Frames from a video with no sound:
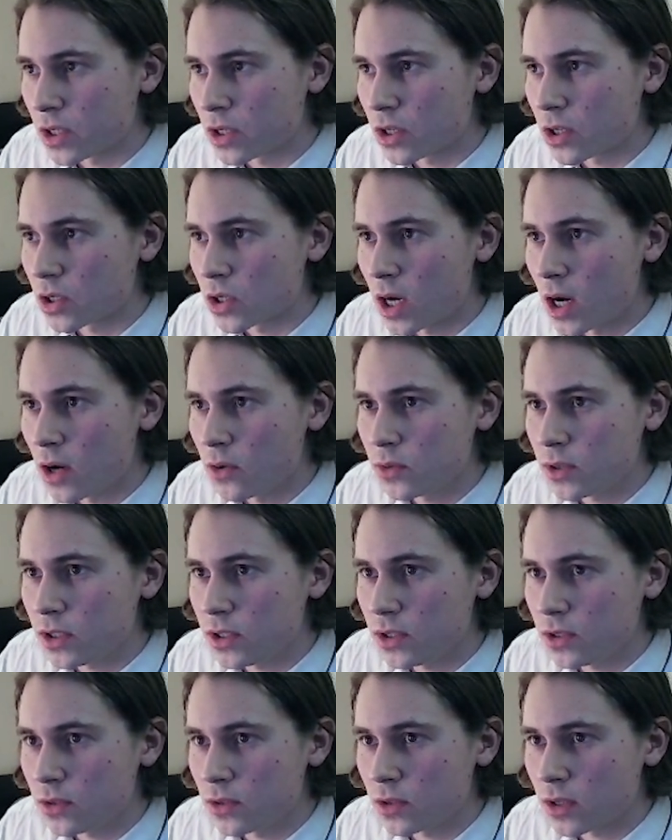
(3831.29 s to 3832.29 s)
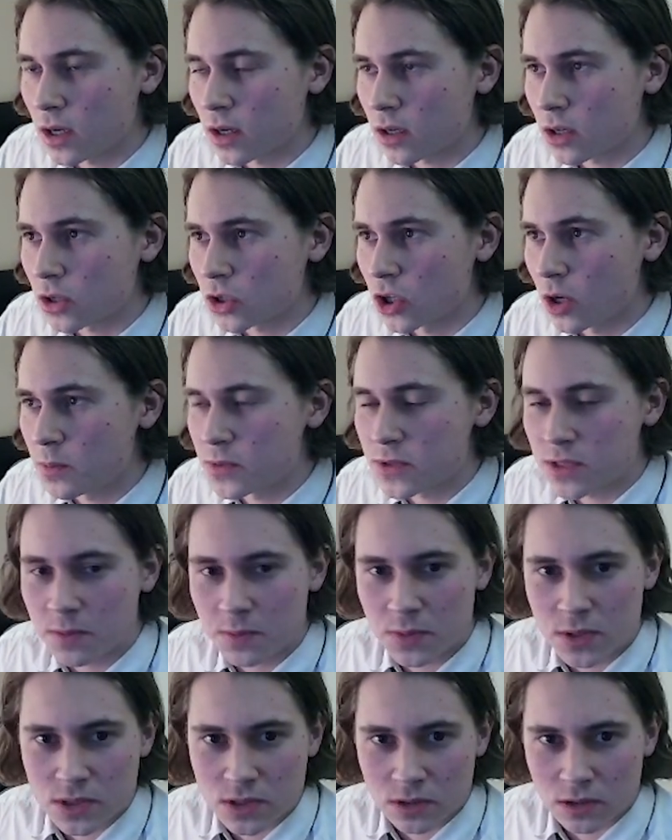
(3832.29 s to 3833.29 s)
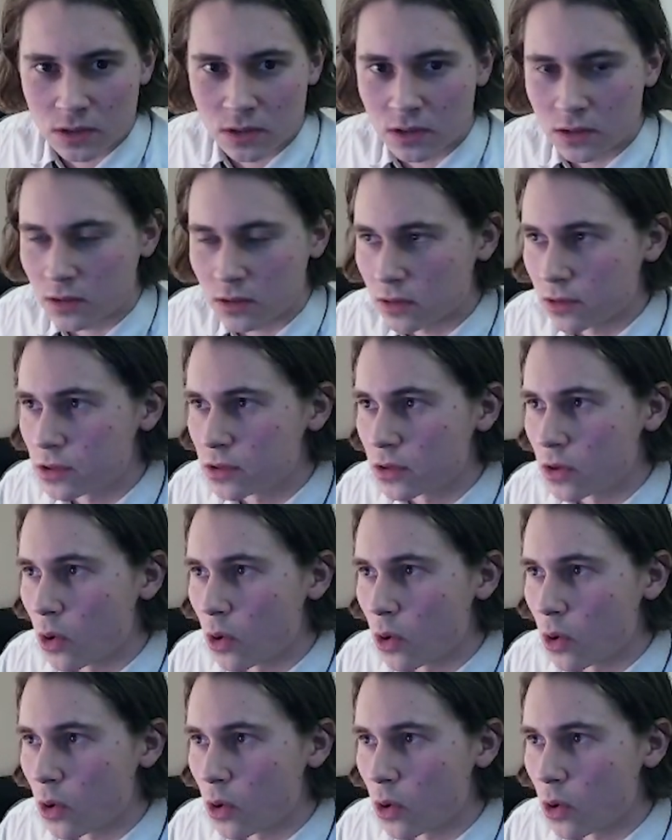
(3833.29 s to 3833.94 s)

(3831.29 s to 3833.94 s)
crown here kind of crops the piece in a little